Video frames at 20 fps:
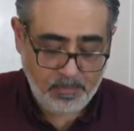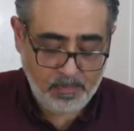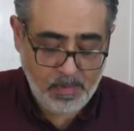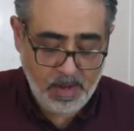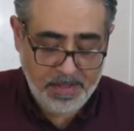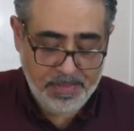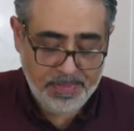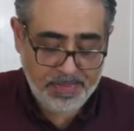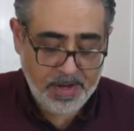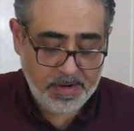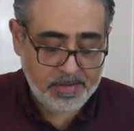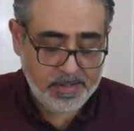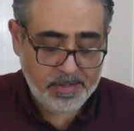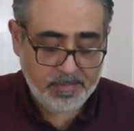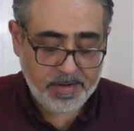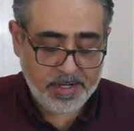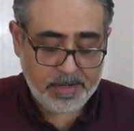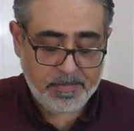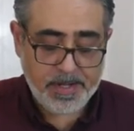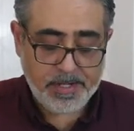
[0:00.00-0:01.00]
I thoroughly
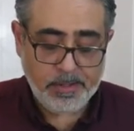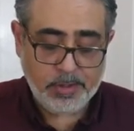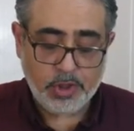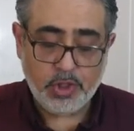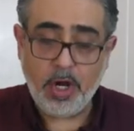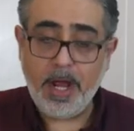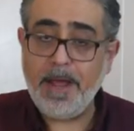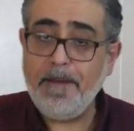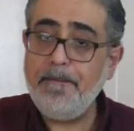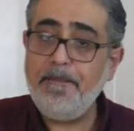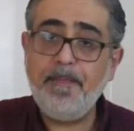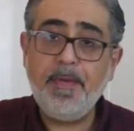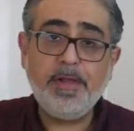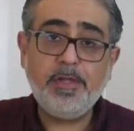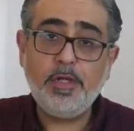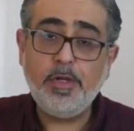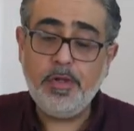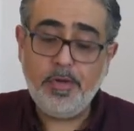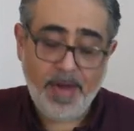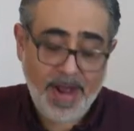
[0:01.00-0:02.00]
recommend you try it, but
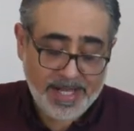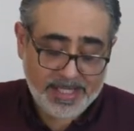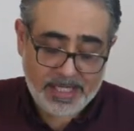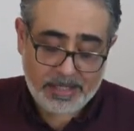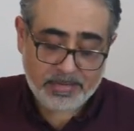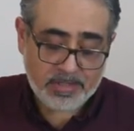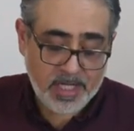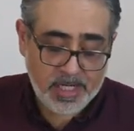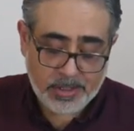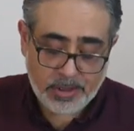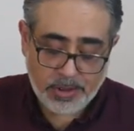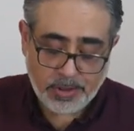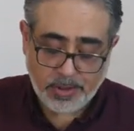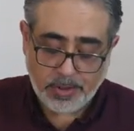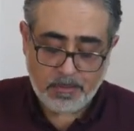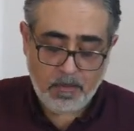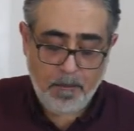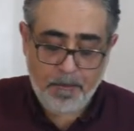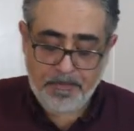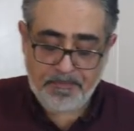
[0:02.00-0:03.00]
do your
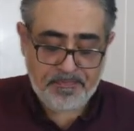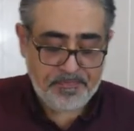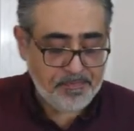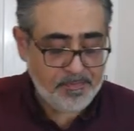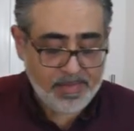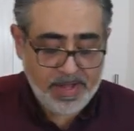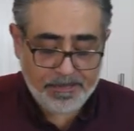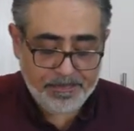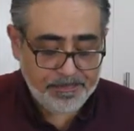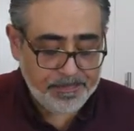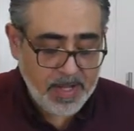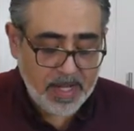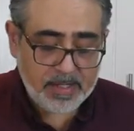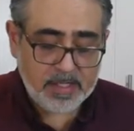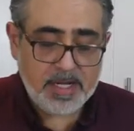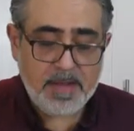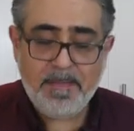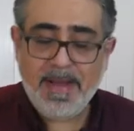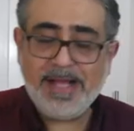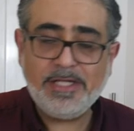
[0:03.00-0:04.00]
adaptations. I
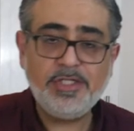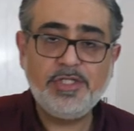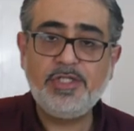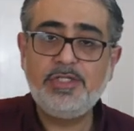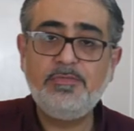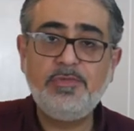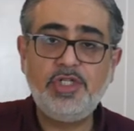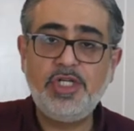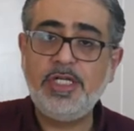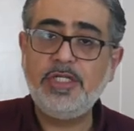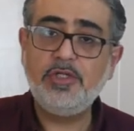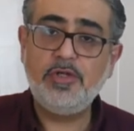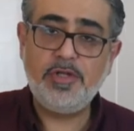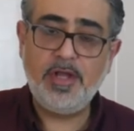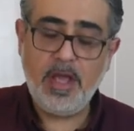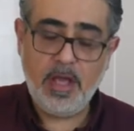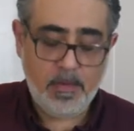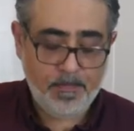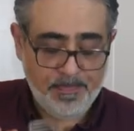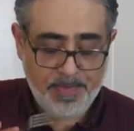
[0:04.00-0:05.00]
can imagine some cheese on
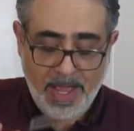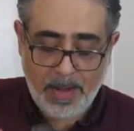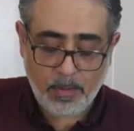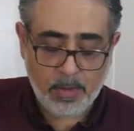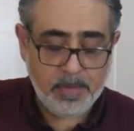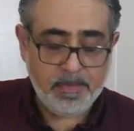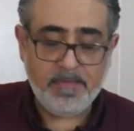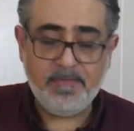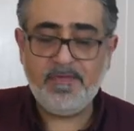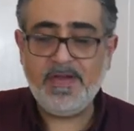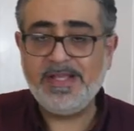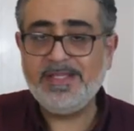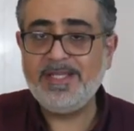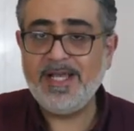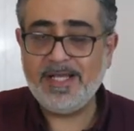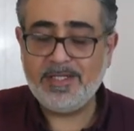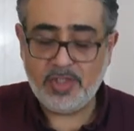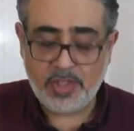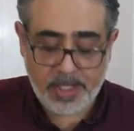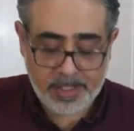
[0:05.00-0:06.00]
here, that would have been
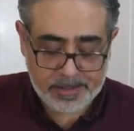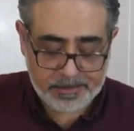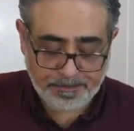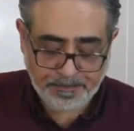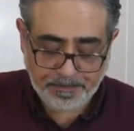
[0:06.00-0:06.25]
fantastic.